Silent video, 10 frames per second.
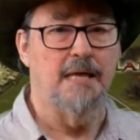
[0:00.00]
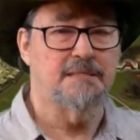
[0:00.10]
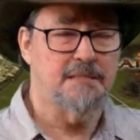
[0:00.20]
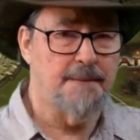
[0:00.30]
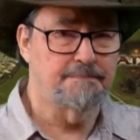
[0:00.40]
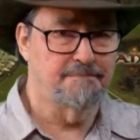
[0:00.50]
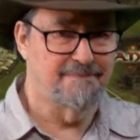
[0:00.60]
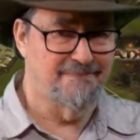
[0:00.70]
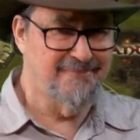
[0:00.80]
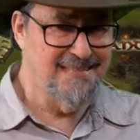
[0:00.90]
Except
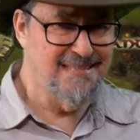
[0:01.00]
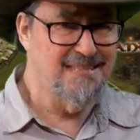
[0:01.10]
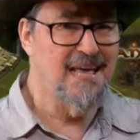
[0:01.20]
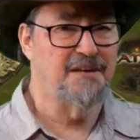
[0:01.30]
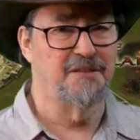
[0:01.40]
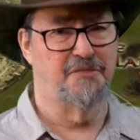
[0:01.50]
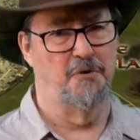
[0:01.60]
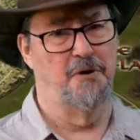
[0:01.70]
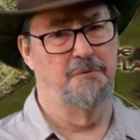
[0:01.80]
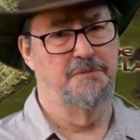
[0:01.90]

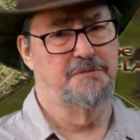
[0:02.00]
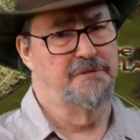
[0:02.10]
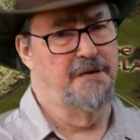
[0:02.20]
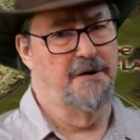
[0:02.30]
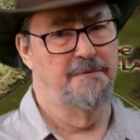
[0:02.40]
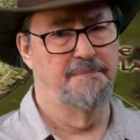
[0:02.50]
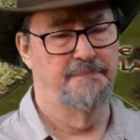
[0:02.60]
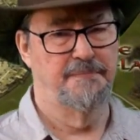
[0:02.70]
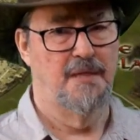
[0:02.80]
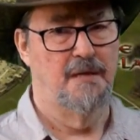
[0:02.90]
Denethor was there,
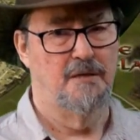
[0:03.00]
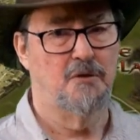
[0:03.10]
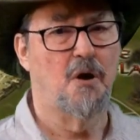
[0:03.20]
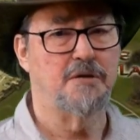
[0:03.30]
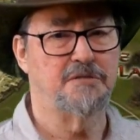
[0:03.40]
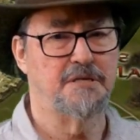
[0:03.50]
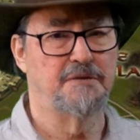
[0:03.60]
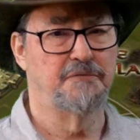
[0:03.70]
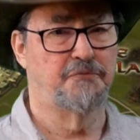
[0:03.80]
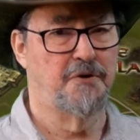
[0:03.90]

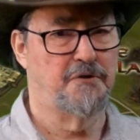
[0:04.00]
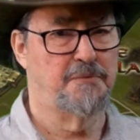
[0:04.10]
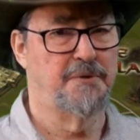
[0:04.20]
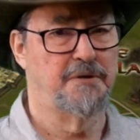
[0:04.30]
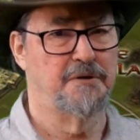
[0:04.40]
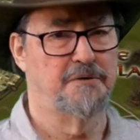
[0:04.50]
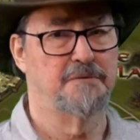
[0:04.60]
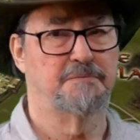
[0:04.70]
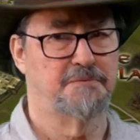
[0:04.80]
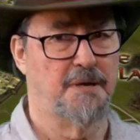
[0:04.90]
causing
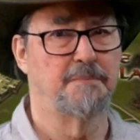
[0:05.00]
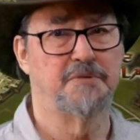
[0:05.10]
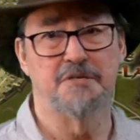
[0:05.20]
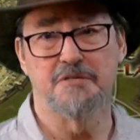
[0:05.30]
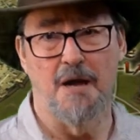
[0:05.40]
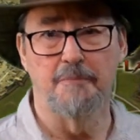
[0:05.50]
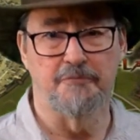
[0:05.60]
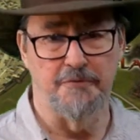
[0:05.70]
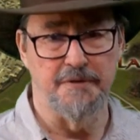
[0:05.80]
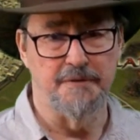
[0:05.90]
Faramir some
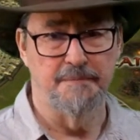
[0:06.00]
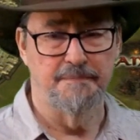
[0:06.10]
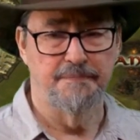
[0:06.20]
discomfort.